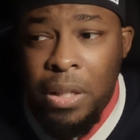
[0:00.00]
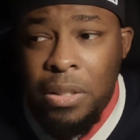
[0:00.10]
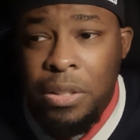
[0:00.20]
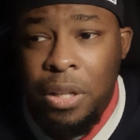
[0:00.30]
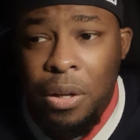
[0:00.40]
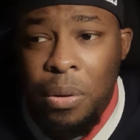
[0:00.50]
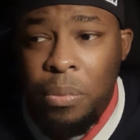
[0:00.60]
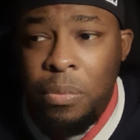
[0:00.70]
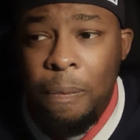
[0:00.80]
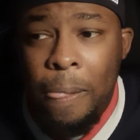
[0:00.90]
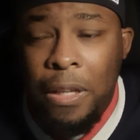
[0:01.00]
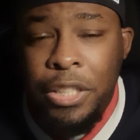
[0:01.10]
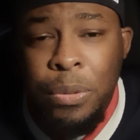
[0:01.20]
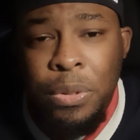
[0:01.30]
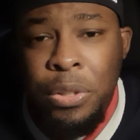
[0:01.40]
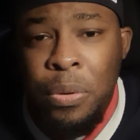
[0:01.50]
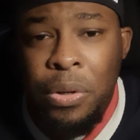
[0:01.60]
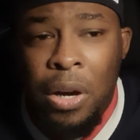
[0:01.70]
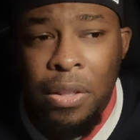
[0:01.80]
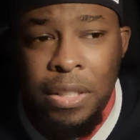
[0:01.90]
So she was doing
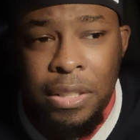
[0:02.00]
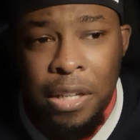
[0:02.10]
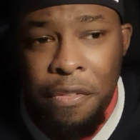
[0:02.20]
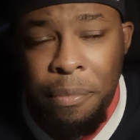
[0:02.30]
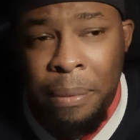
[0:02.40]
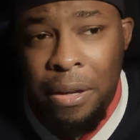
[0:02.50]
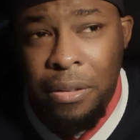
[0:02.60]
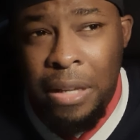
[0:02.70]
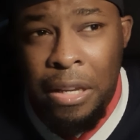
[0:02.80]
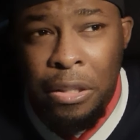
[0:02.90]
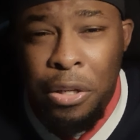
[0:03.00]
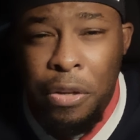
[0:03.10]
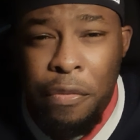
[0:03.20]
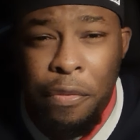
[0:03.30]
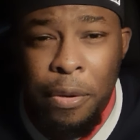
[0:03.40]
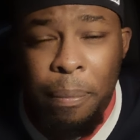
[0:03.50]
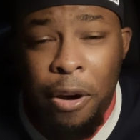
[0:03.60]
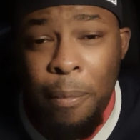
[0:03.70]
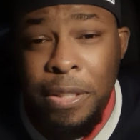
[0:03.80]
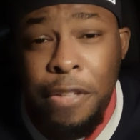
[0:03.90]
all this stuff about looking for an
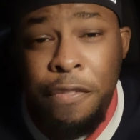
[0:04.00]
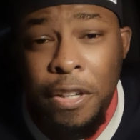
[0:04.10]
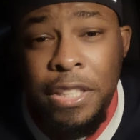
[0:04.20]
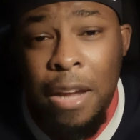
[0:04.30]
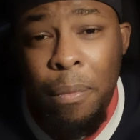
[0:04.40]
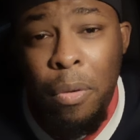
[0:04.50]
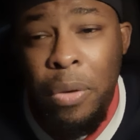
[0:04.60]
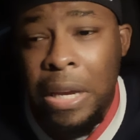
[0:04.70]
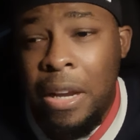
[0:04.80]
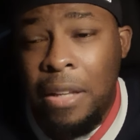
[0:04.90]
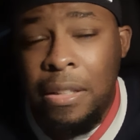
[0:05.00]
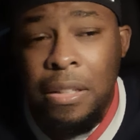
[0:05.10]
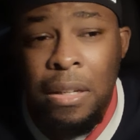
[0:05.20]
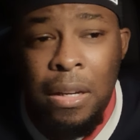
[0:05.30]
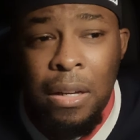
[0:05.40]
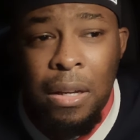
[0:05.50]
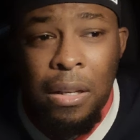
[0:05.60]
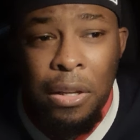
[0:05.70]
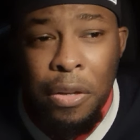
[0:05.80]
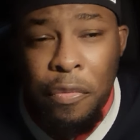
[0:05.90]
apartment. It's the first time we reconnected,
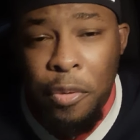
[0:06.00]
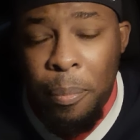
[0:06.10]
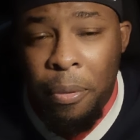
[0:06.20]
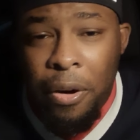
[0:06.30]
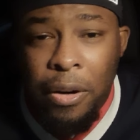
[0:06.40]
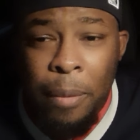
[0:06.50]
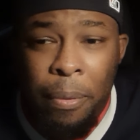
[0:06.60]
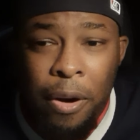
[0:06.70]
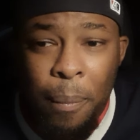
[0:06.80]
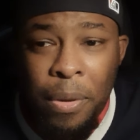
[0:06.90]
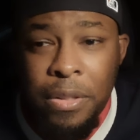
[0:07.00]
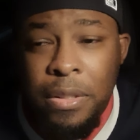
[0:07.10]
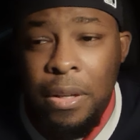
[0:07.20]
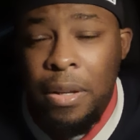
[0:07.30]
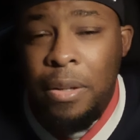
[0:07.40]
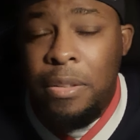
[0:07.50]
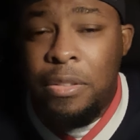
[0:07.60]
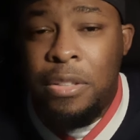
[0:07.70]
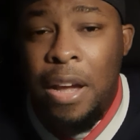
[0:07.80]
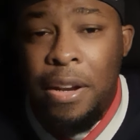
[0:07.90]
looking for apartments,
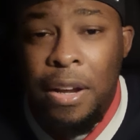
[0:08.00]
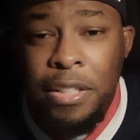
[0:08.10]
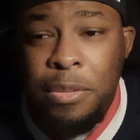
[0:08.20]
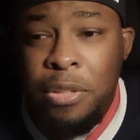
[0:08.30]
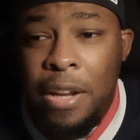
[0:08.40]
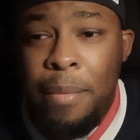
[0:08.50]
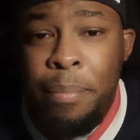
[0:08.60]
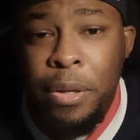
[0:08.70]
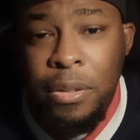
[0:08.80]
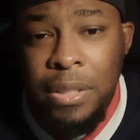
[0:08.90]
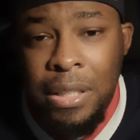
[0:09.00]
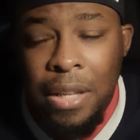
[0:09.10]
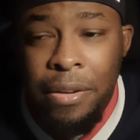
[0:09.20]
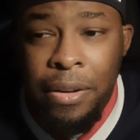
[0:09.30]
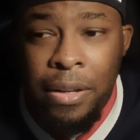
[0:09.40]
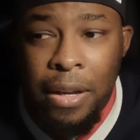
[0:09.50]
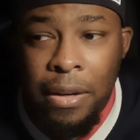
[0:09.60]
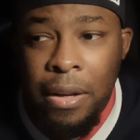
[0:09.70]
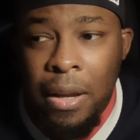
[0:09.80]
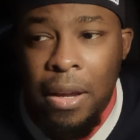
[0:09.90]
trying to build together
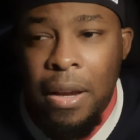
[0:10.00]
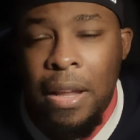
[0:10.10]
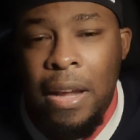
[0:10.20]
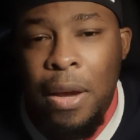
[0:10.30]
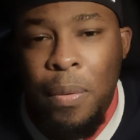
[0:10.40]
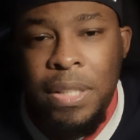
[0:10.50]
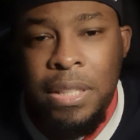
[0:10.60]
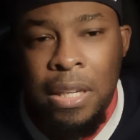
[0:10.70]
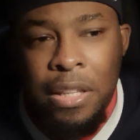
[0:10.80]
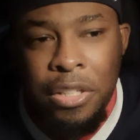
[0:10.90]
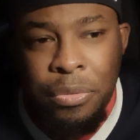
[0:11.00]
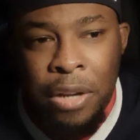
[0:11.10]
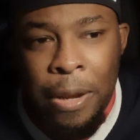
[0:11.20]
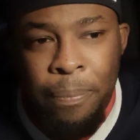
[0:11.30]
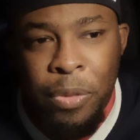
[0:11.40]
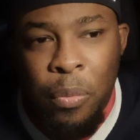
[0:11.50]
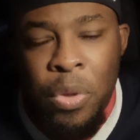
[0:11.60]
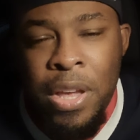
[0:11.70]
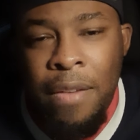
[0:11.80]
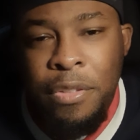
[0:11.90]
again. And I always say this, right? When
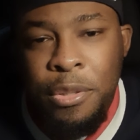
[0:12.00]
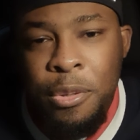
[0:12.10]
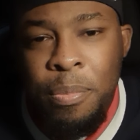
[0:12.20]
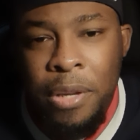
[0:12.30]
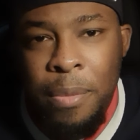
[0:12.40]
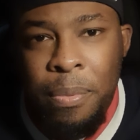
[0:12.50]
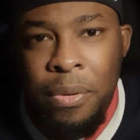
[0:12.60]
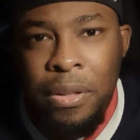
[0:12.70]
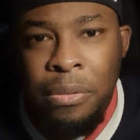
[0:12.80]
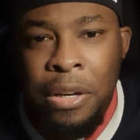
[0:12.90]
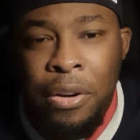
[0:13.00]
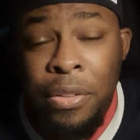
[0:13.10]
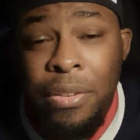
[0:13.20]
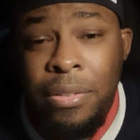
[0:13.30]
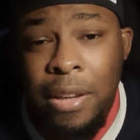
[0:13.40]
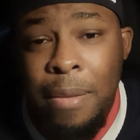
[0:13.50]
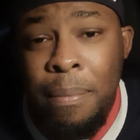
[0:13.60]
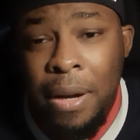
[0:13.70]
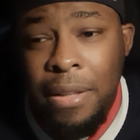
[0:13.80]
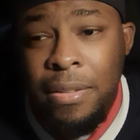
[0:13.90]
you have 2 people that are on the same
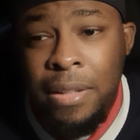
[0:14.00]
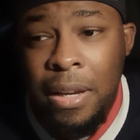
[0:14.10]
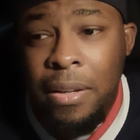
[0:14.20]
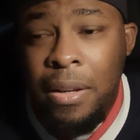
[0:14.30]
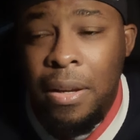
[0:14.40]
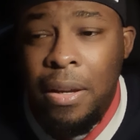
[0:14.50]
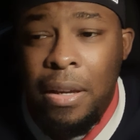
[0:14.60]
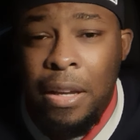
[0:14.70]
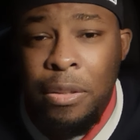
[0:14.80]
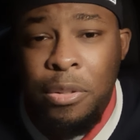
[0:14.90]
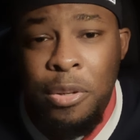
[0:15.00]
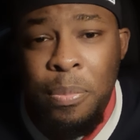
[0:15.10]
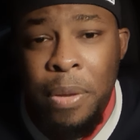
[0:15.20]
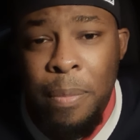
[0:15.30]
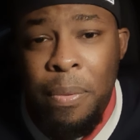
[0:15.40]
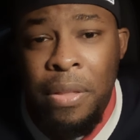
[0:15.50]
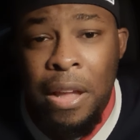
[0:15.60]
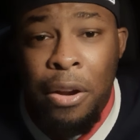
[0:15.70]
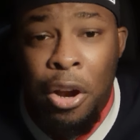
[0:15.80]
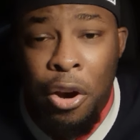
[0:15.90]
mindset and 2 people that
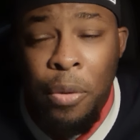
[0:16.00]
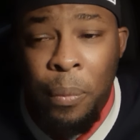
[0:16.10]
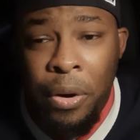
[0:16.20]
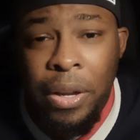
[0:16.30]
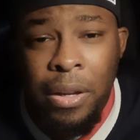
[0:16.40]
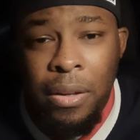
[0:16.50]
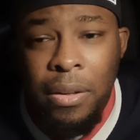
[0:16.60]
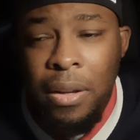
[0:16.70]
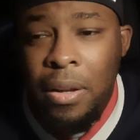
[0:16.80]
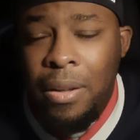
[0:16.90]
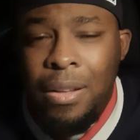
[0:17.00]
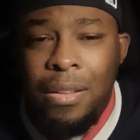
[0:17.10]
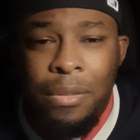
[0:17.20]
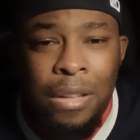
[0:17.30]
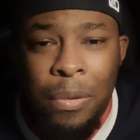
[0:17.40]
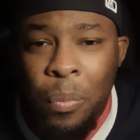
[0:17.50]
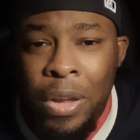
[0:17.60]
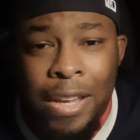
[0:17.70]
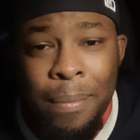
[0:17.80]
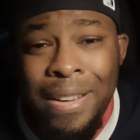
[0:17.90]
are hardworking, then we
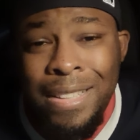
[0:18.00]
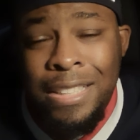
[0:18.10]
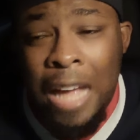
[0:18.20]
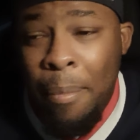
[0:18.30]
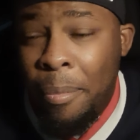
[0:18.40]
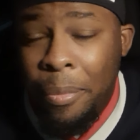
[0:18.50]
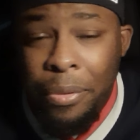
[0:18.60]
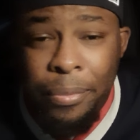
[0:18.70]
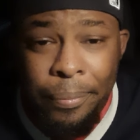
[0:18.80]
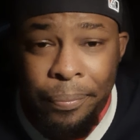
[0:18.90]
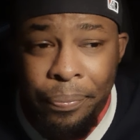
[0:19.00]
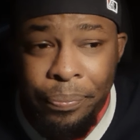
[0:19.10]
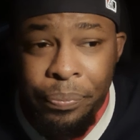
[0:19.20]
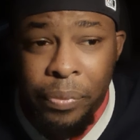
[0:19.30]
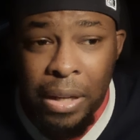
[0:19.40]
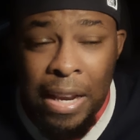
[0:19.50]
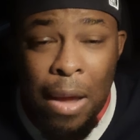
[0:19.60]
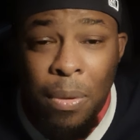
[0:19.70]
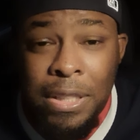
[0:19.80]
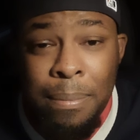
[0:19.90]
can be unstoppable. And
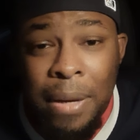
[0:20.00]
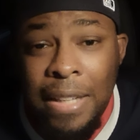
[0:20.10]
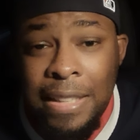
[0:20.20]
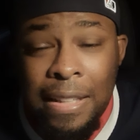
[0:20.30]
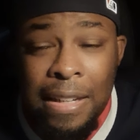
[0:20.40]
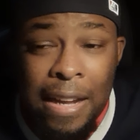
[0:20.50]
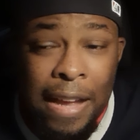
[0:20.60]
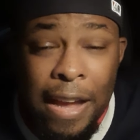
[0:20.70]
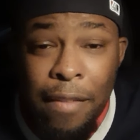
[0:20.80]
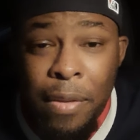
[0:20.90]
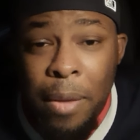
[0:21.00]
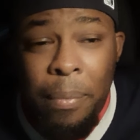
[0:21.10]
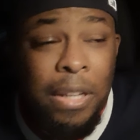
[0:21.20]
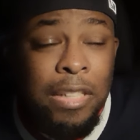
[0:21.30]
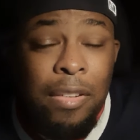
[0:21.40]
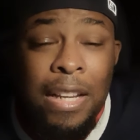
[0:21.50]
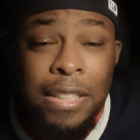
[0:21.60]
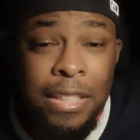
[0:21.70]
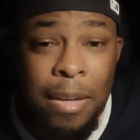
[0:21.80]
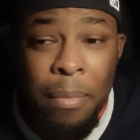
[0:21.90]
that was the mindset that I have. Because in a
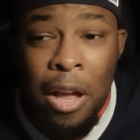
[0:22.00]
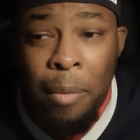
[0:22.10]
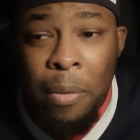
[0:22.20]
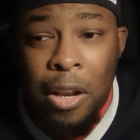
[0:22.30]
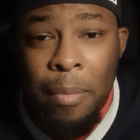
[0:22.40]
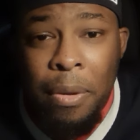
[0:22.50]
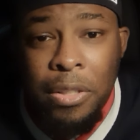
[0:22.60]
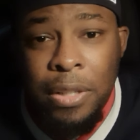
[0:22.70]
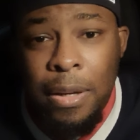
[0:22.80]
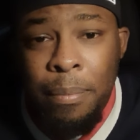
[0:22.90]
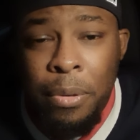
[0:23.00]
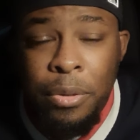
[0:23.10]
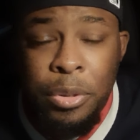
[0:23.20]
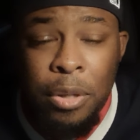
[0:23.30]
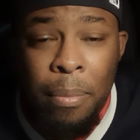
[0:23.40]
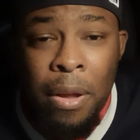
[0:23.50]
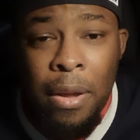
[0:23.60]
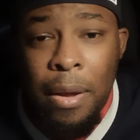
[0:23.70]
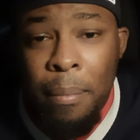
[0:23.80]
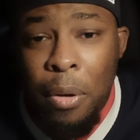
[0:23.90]
relationship, I'm all about trying to build you up
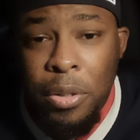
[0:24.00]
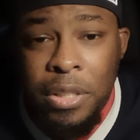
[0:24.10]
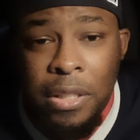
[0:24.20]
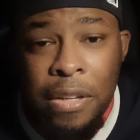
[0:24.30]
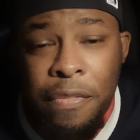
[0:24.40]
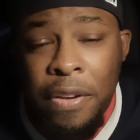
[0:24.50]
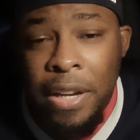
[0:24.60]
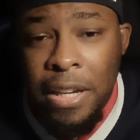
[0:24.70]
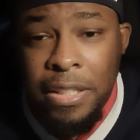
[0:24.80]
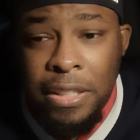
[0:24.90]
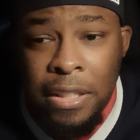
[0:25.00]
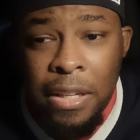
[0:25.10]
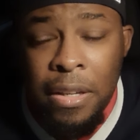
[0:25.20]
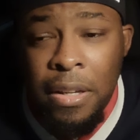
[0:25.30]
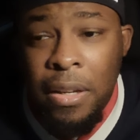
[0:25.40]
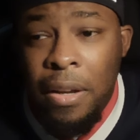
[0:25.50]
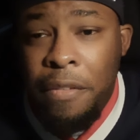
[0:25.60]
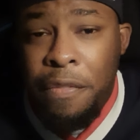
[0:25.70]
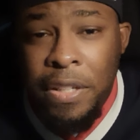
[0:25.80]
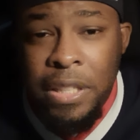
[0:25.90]
emotionally, financially,
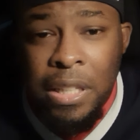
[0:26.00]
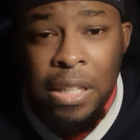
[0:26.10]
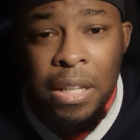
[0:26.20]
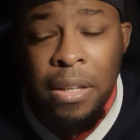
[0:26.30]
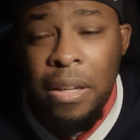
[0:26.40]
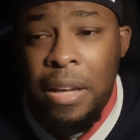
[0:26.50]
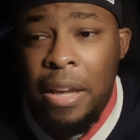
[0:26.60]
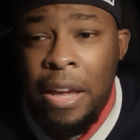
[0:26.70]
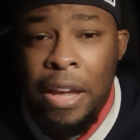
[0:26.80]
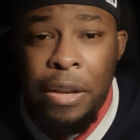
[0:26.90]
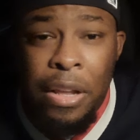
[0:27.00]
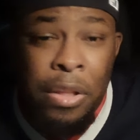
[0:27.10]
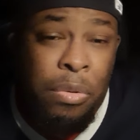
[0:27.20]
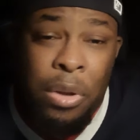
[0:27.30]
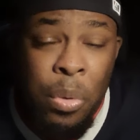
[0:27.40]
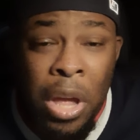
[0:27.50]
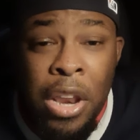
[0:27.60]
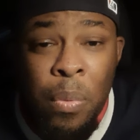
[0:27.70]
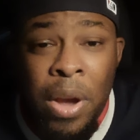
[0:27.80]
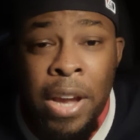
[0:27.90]
physically, and
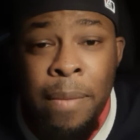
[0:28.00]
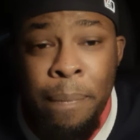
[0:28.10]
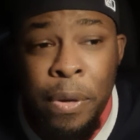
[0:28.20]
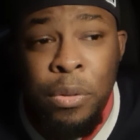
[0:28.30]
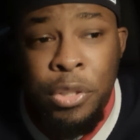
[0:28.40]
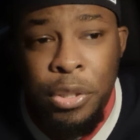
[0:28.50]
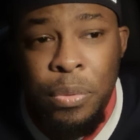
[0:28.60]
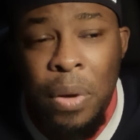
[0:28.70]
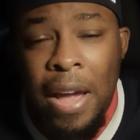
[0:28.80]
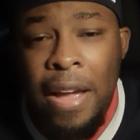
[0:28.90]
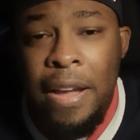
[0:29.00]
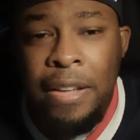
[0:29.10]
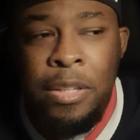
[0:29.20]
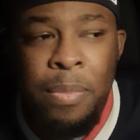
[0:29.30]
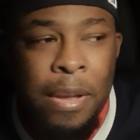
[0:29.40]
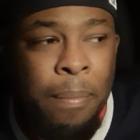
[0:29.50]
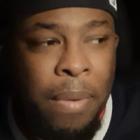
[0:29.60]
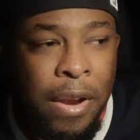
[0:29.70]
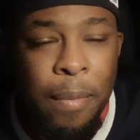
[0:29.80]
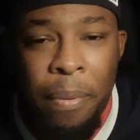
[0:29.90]
any way I can build you to be a
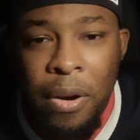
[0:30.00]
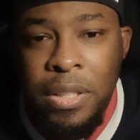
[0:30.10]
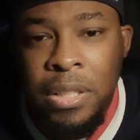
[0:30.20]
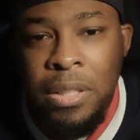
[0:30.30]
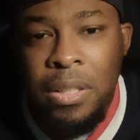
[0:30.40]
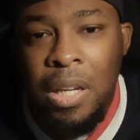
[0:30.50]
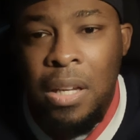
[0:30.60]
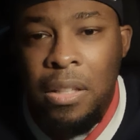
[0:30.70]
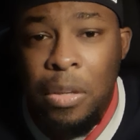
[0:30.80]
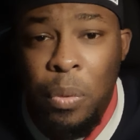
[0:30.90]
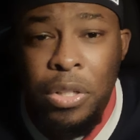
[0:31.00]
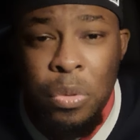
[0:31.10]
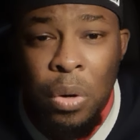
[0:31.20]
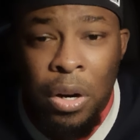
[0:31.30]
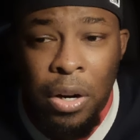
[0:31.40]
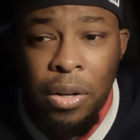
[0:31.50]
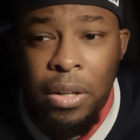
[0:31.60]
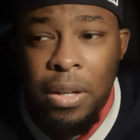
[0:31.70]
better person than what you are.